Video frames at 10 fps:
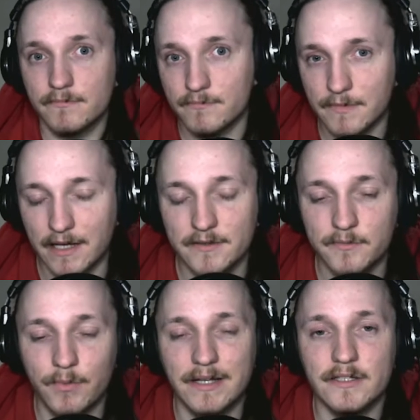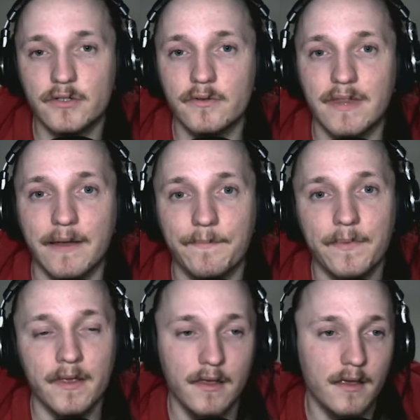That's why it's called
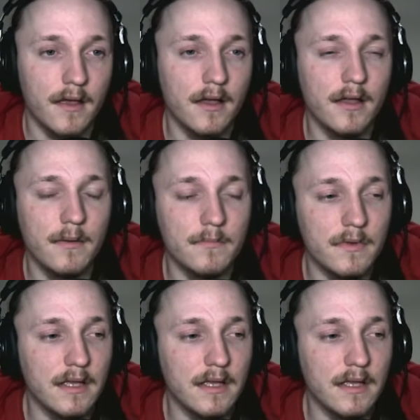that.